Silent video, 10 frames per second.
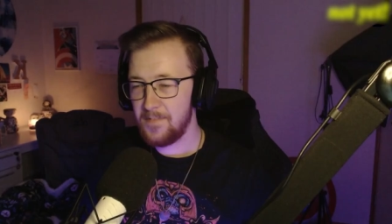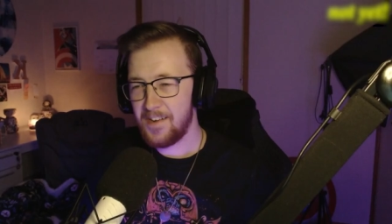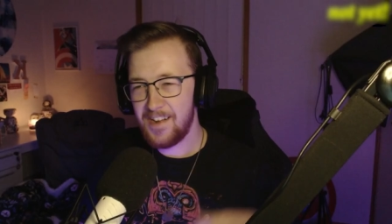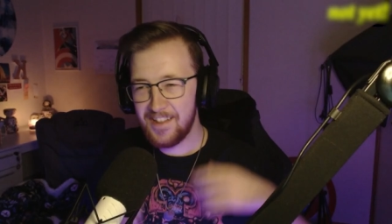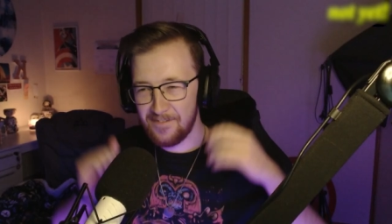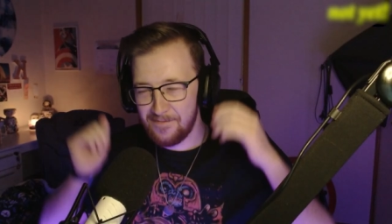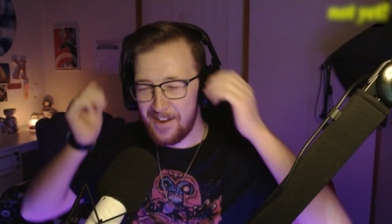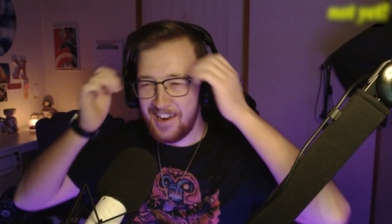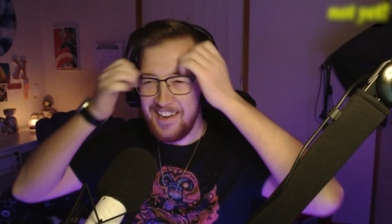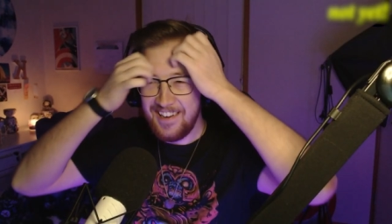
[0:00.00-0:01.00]
Ah, oh, the
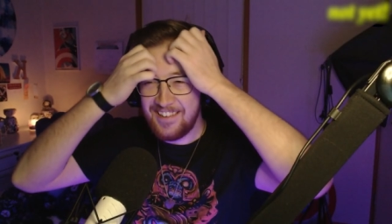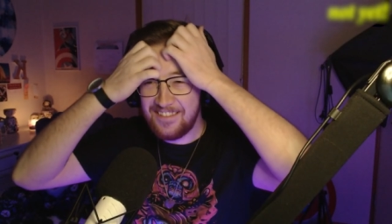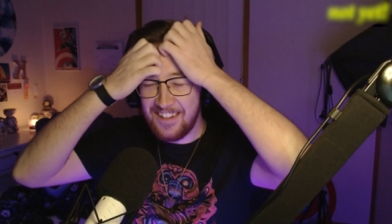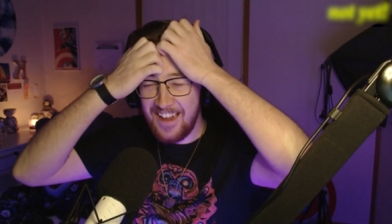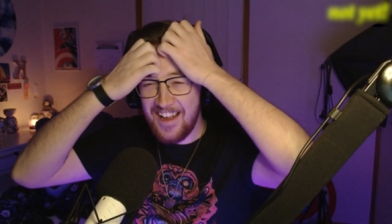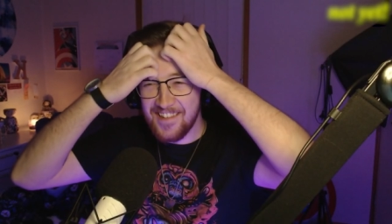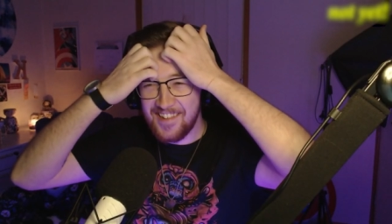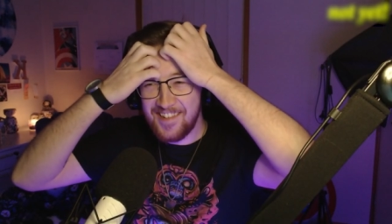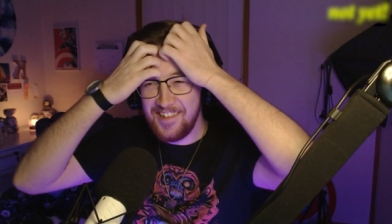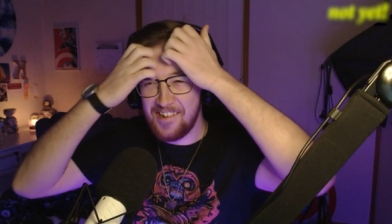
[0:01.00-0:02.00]
fucking
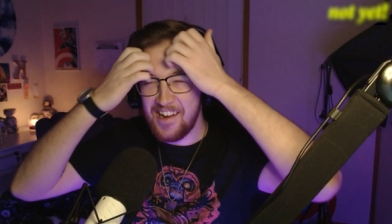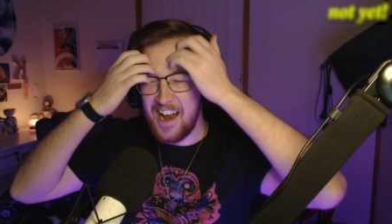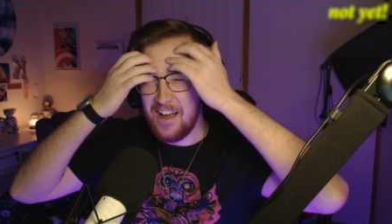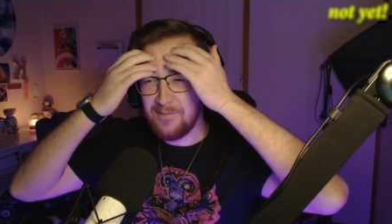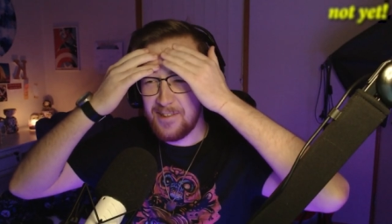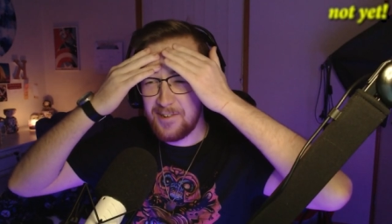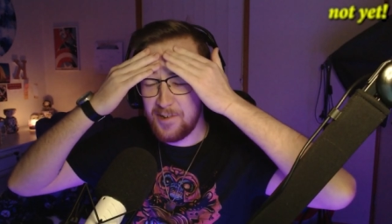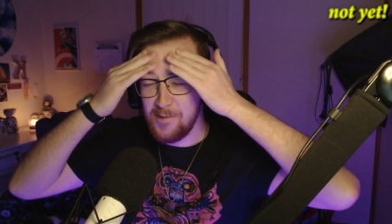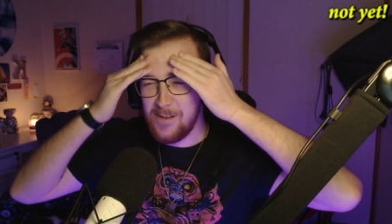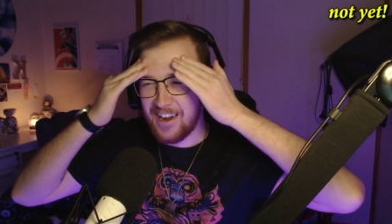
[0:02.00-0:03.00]
clown's not going to have the
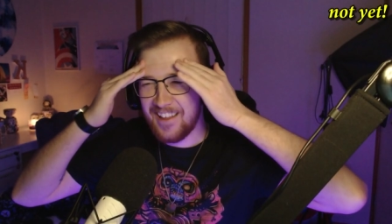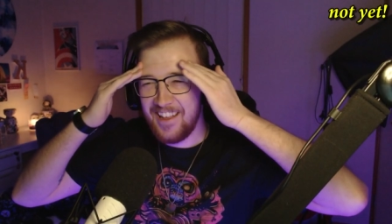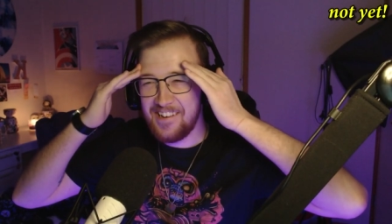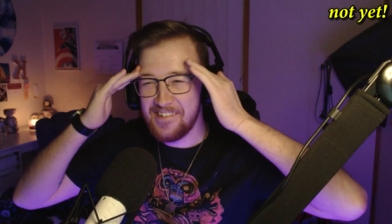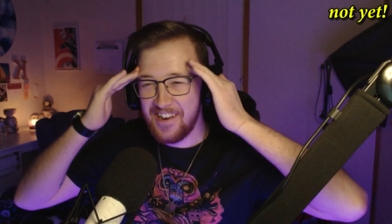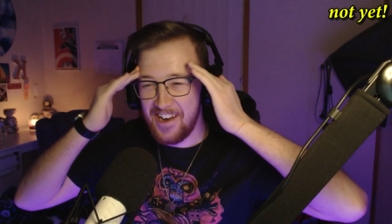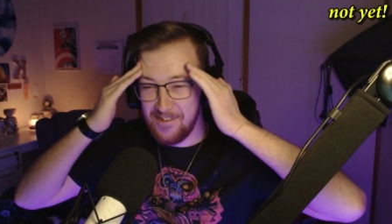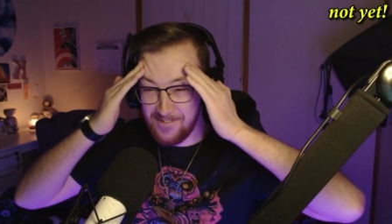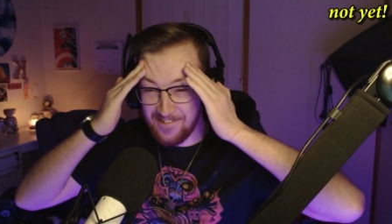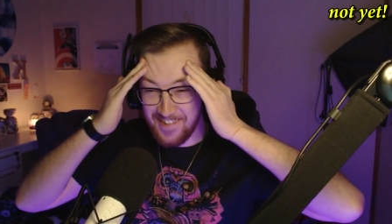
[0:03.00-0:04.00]
Chewbacca thing on it
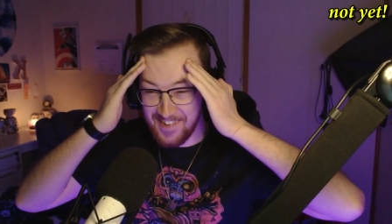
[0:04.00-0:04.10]
anymore, is